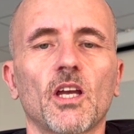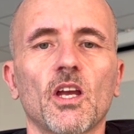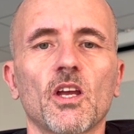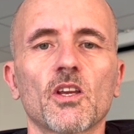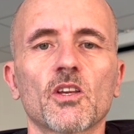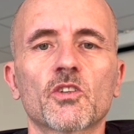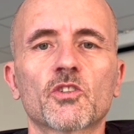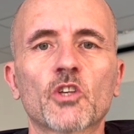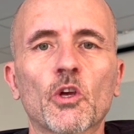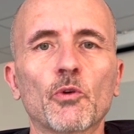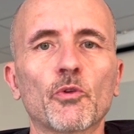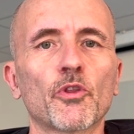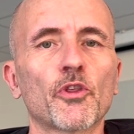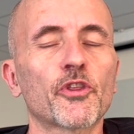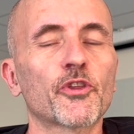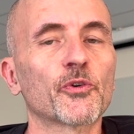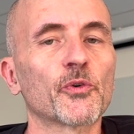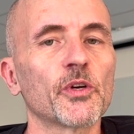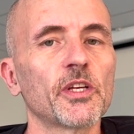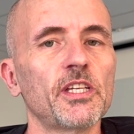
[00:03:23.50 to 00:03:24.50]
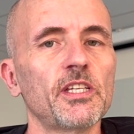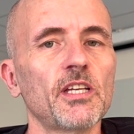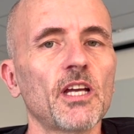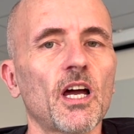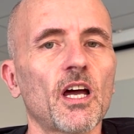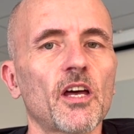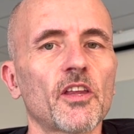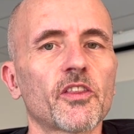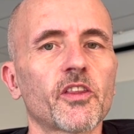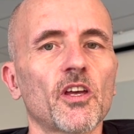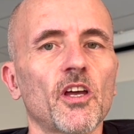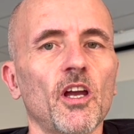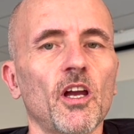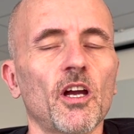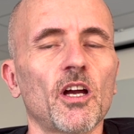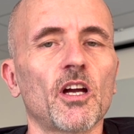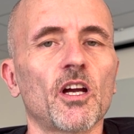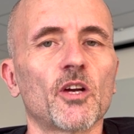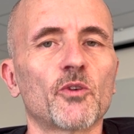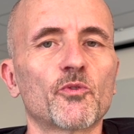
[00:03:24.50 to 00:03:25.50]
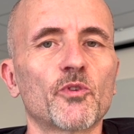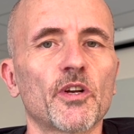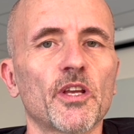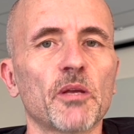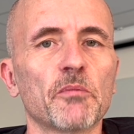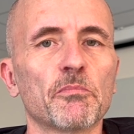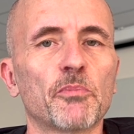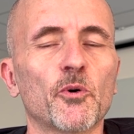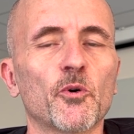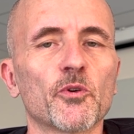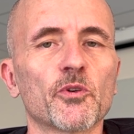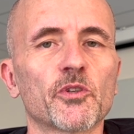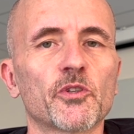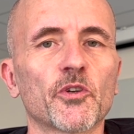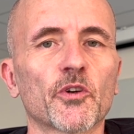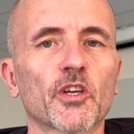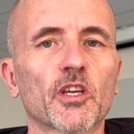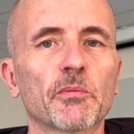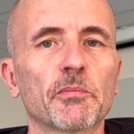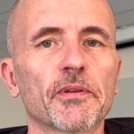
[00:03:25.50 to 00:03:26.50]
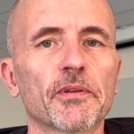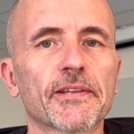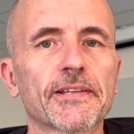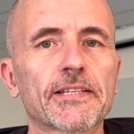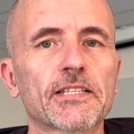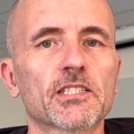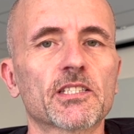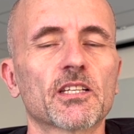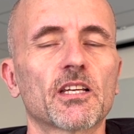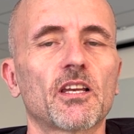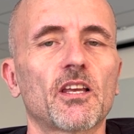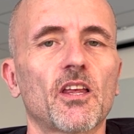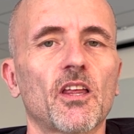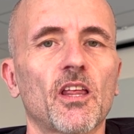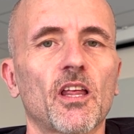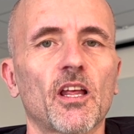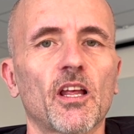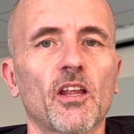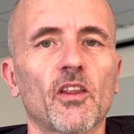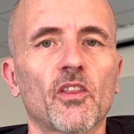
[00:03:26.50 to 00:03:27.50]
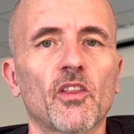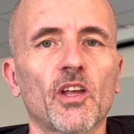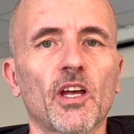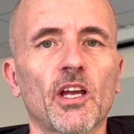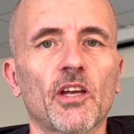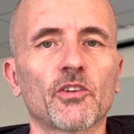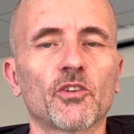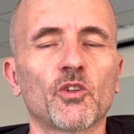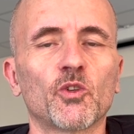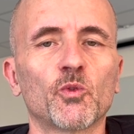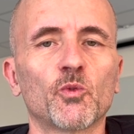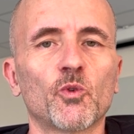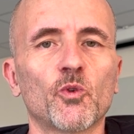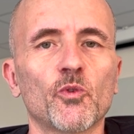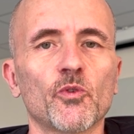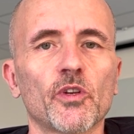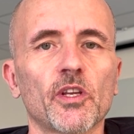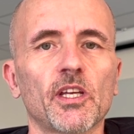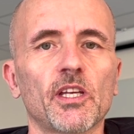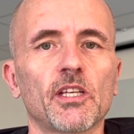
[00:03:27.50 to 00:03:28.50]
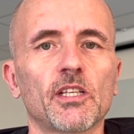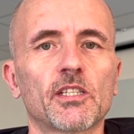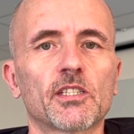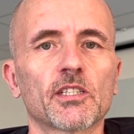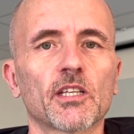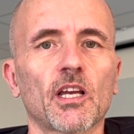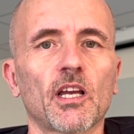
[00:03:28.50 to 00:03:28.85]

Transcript: So 3 other really important documents that you will need